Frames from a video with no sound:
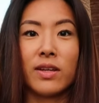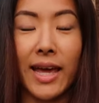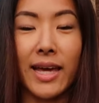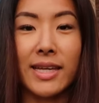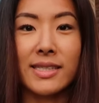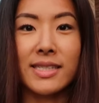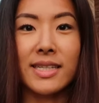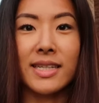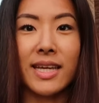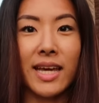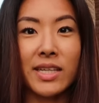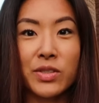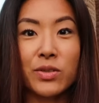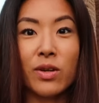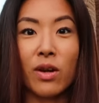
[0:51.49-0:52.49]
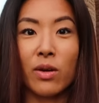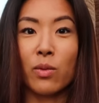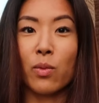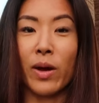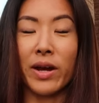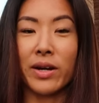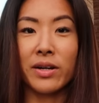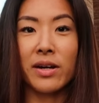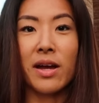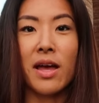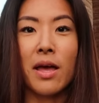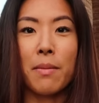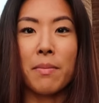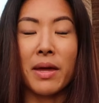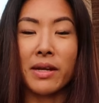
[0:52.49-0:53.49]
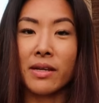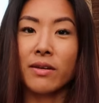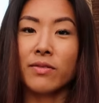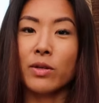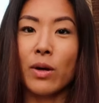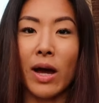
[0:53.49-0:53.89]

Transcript: And in case you're not aware, many of you